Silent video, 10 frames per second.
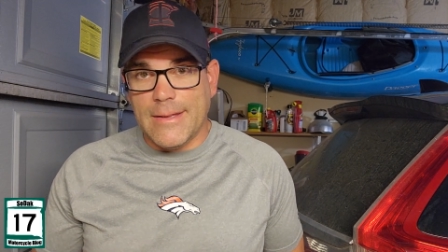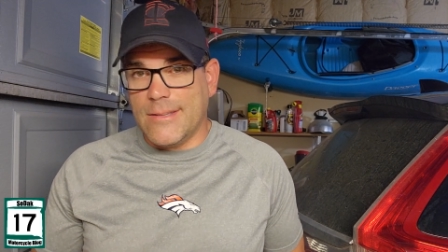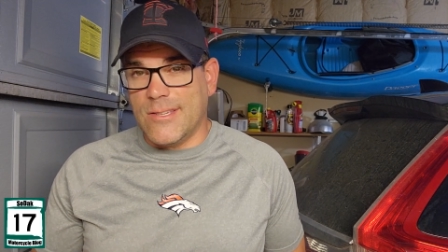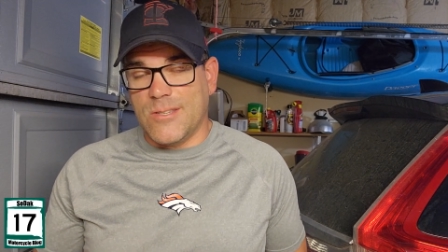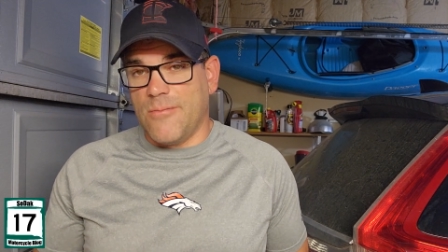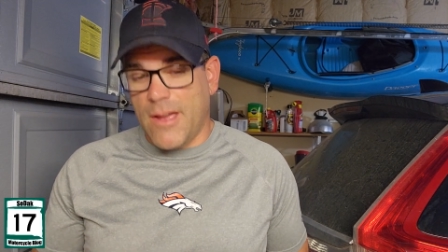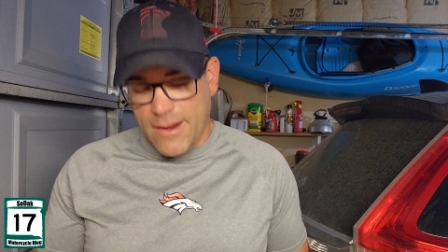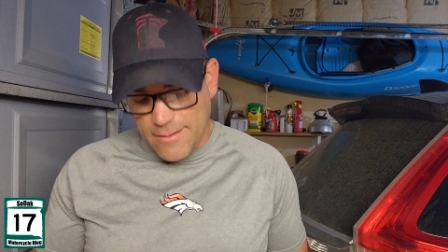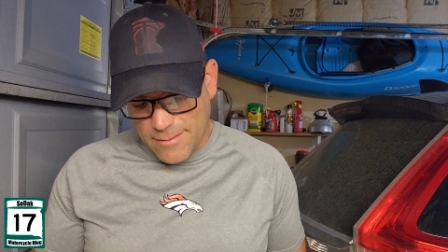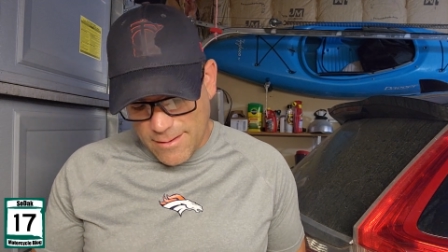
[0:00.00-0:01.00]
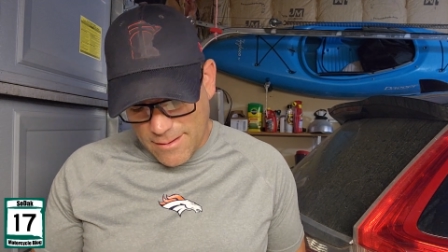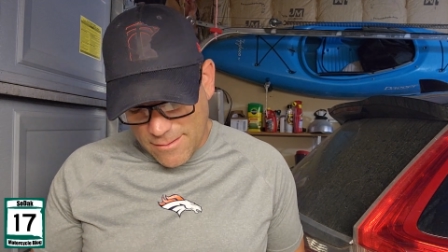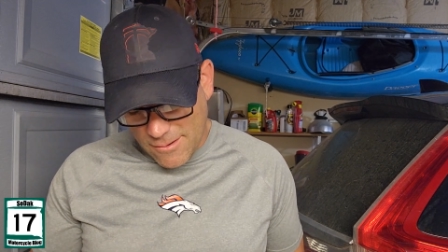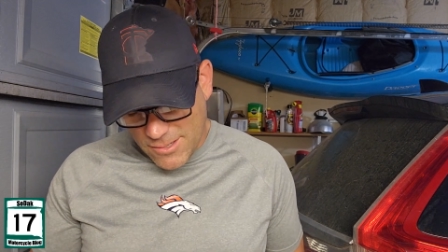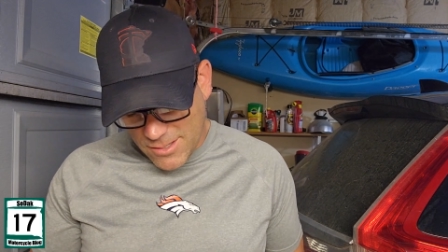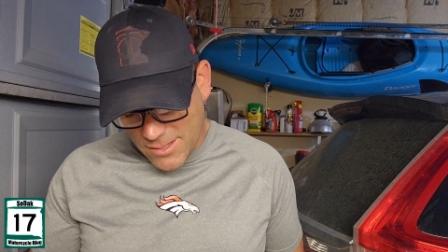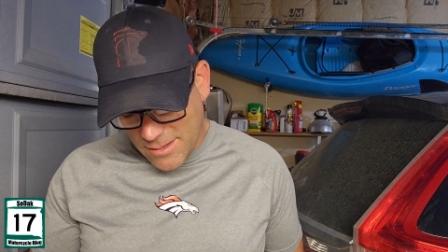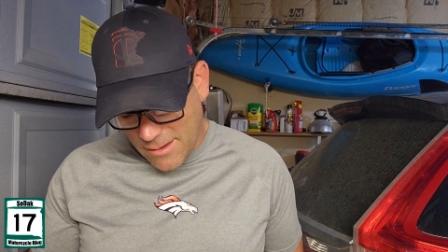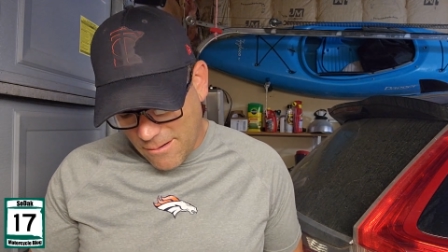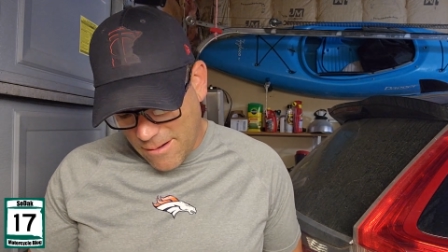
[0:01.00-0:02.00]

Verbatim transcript: It's just the way it is. That they're just they're